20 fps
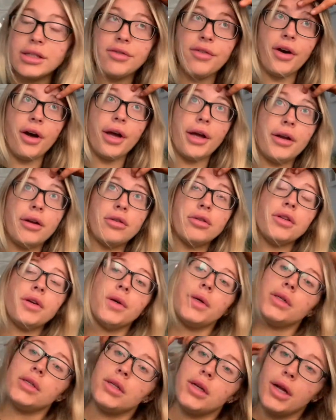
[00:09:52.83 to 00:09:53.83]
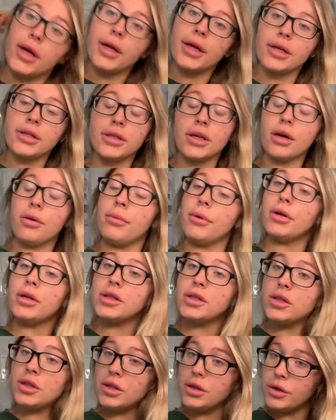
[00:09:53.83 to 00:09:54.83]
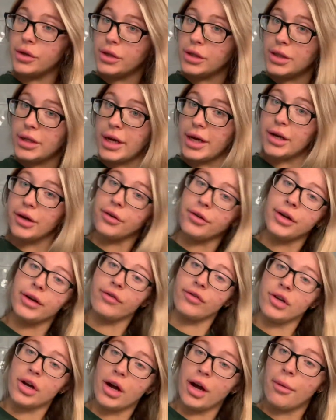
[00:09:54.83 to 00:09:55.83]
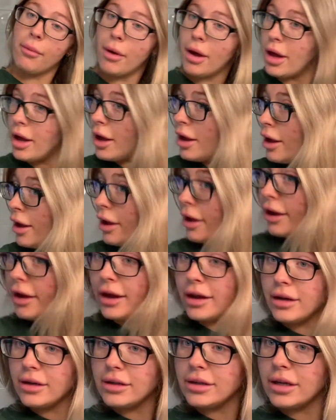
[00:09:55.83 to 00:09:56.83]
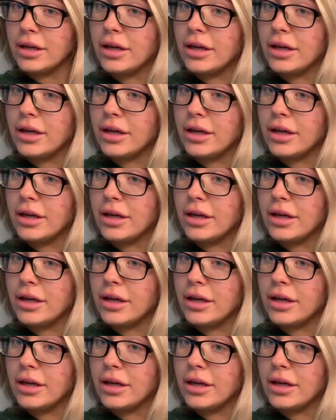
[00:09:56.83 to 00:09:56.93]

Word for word: fine, I'll do it tonight because I can't be asked to do it today, I don't really have time. And